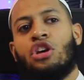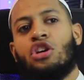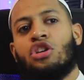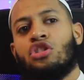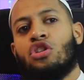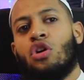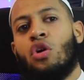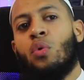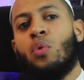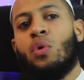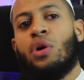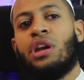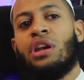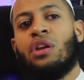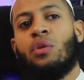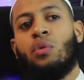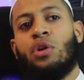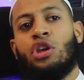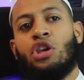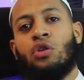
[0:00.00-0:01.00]
So
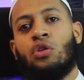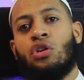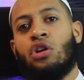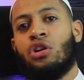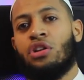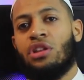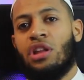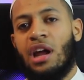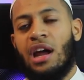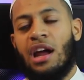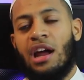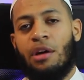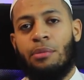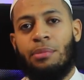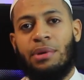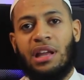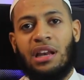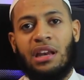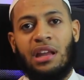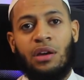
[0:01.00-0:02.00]
when you learn the
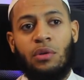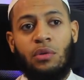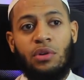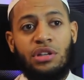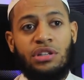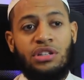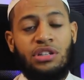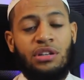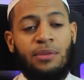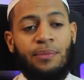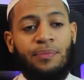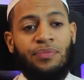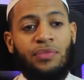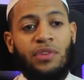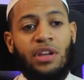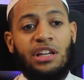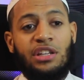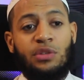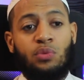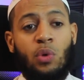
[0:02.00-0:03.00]
Arabic language
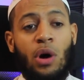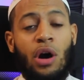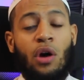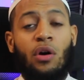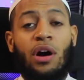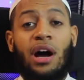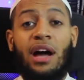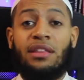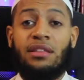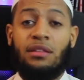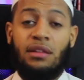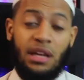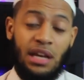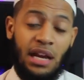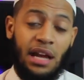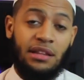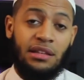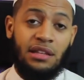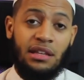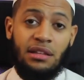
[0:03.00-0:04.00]
as well,
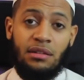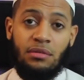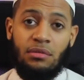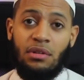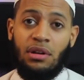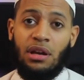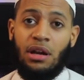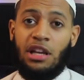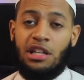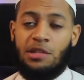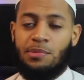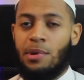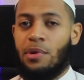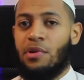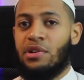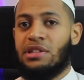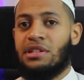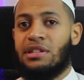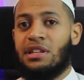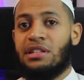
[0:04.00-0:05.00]
I did
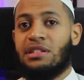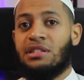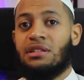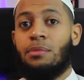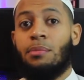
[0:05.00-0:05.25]
experience this,